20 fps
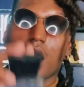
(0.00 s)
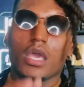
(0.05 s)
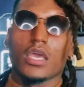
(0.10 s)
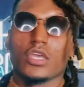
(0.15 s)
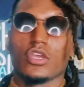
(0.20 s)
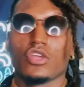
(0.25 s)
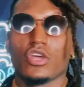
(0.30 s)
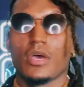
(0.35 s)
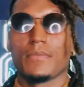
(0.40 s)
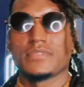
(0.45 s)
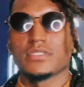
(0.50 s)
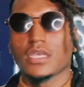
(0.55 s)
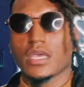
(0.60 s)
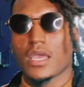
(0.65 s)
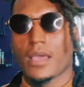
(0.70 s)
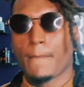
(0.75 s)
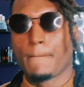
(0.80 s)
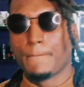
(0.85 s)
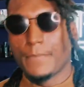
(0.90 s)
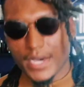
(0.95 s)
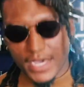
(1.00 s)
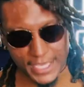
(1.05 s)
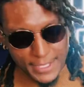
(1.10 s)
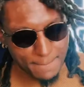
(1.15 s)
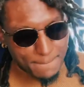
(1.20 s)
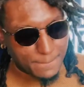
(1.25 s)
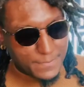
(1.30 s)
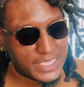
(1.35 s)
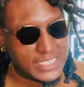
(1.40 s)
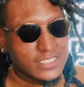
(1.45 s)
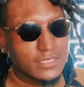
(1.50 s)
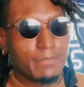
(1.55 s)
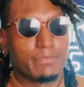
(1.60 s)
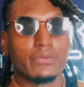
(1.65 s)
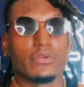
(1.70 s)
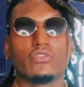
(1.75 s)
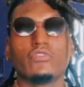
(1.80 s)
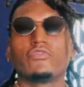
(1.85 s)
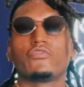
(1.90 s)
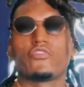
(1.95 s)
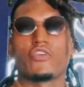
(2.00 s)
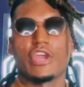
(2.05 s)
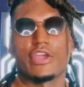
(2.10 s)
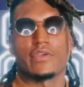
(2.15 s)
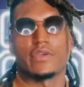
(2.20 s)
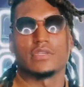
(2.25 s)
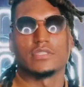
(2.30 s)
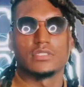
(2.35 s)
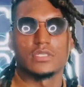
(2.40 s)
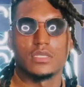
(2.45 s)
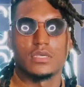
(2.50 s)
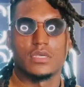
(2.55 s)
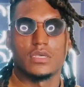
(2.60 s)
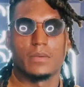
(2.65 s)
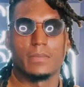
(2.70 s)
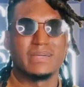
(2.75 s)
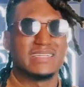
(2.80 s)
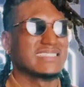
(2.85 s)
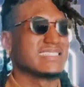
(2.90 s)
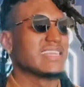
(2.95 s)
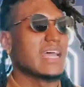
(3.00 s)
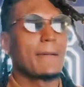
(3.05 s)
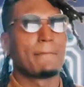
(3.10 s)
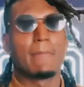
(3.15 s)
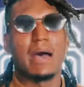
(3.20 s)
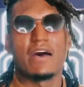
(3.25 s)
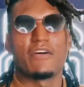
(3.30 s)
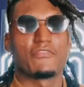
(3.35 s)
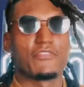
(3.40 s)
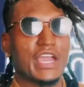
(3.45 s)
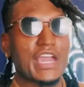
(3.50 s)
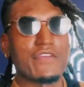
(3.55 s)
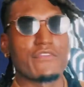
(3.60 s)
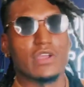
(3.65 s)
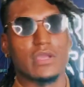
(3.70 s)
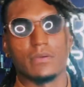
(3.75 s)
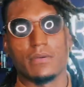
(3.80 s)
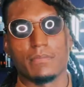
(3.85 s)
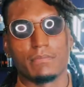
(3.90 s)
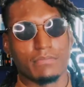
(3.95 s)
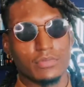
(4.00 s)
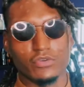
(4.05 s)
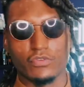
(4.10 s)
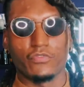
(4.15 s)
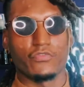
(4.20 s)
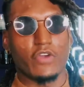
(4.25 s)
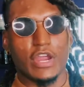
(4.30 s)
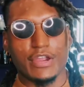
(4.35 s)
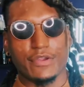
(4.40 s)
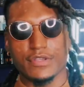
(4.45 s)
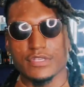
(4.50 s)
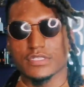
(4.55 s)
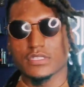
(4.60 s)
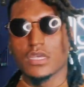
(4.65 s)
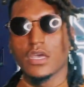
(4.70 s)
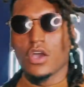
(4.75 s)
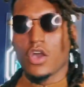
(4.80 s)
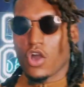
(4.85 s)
You know what I'm saying? But it's a blue fragrance, but it's not my favorite blue fragrance.